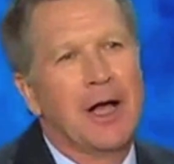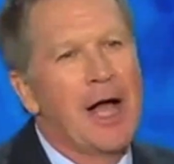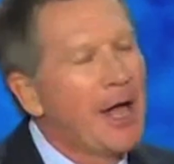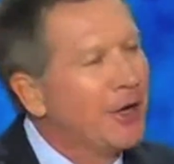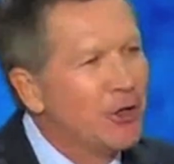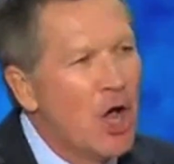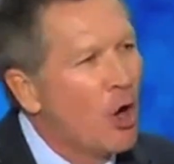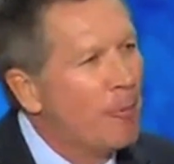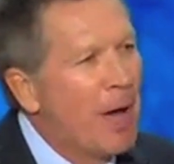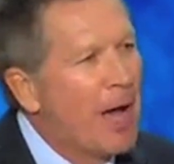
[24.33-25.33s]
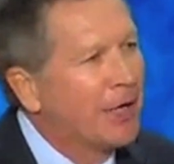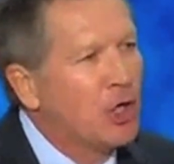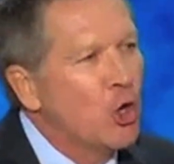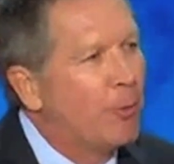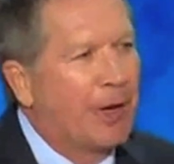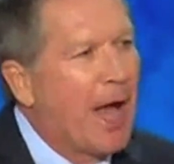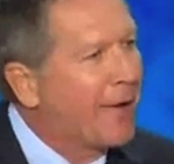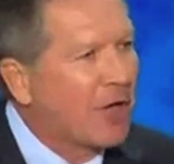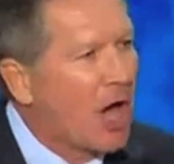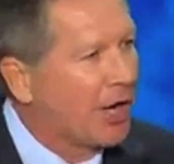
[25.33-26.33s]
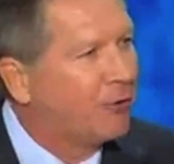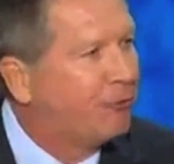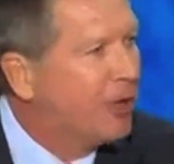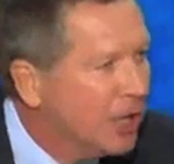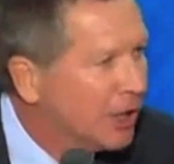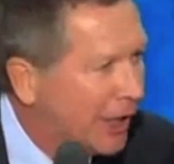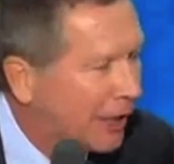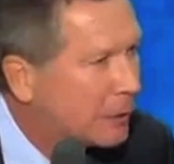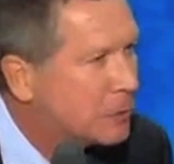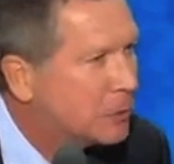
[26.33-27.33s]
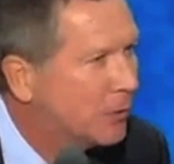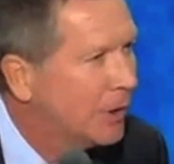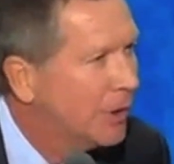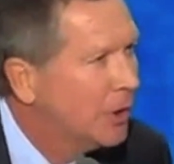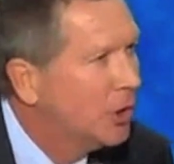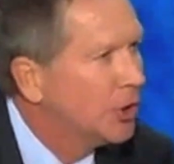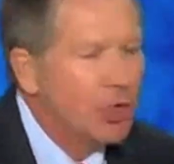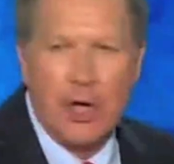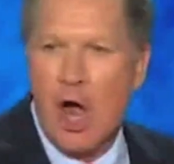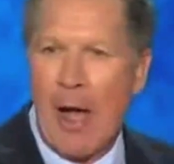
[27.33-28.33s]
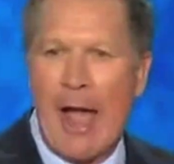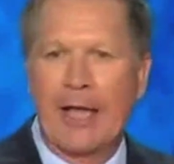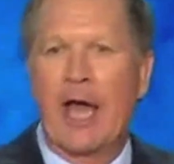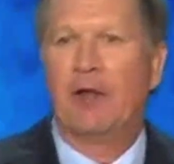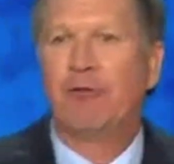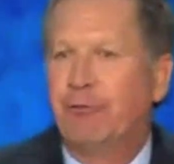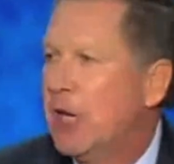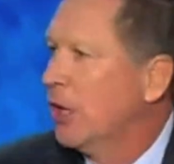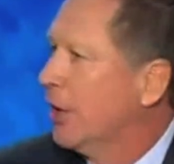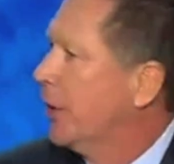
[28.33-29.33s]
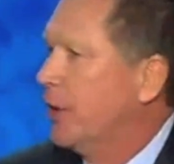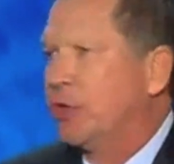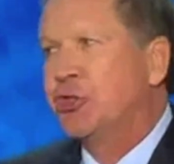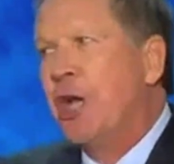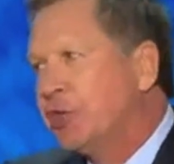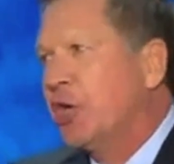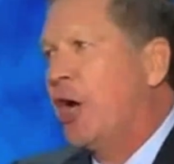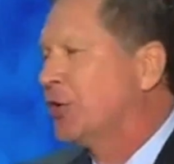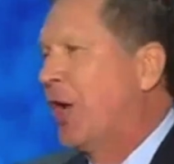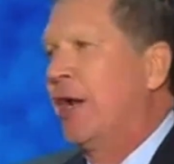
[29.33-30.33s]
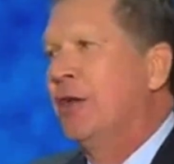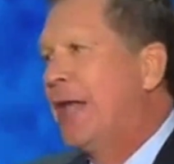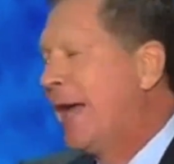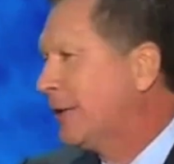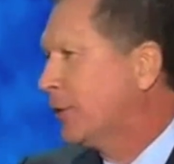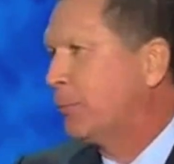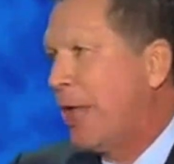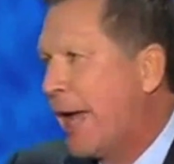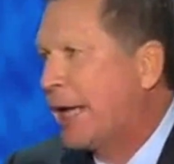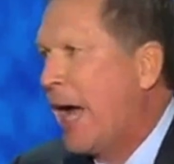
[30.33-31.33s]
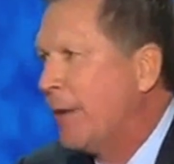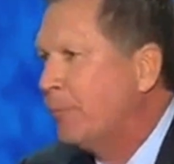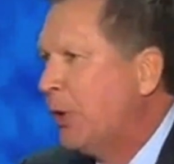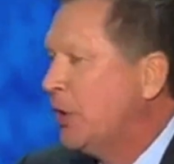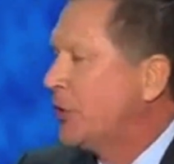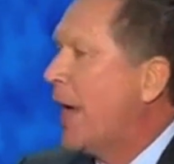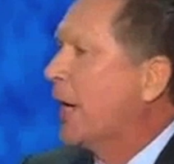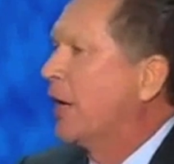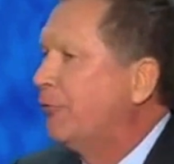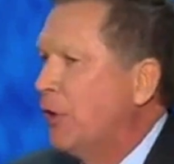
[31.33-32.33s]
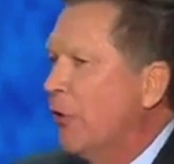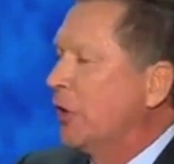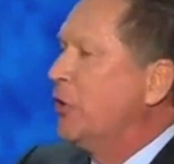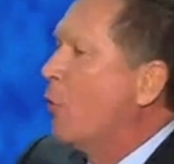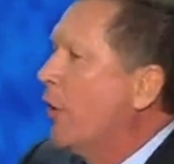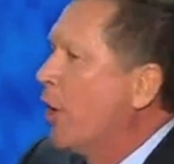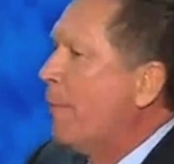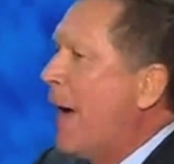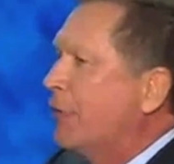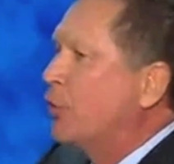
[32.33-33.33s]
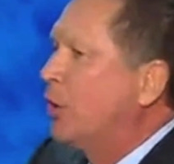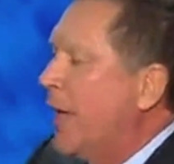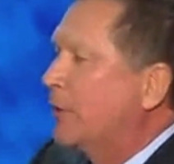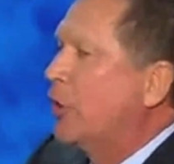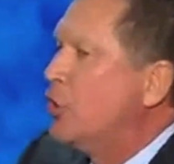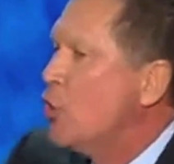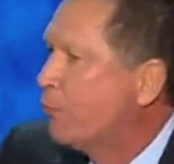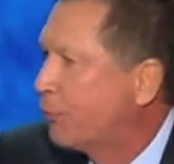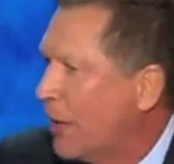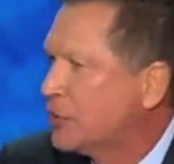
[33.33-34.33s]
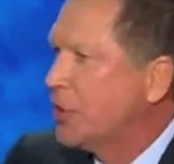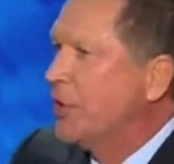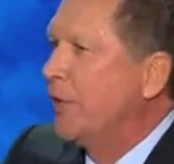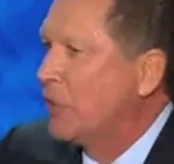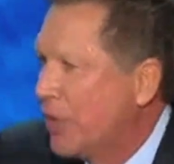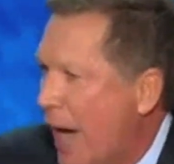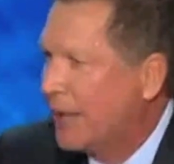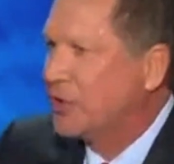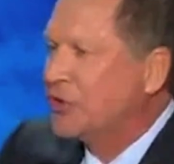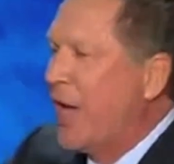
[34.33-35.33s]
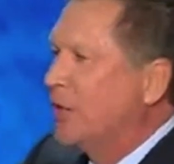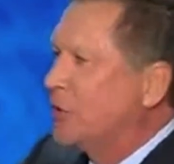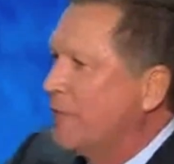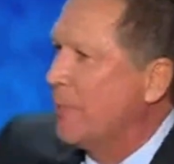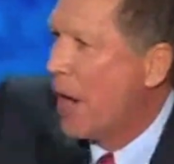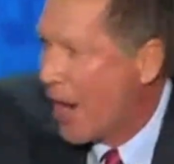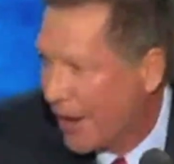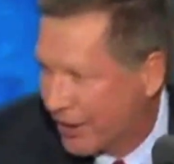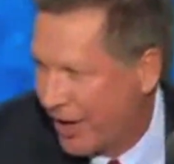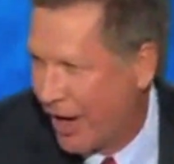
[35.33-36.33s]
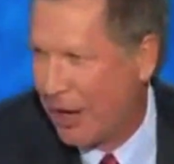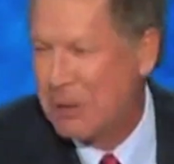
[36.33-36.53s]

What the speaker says: I don't know about you, but I've got a feeling. I got a feeling, and it's just because I don't like the black-eyed peas. I got a feeling that we're about to elect a new president of the United States of America.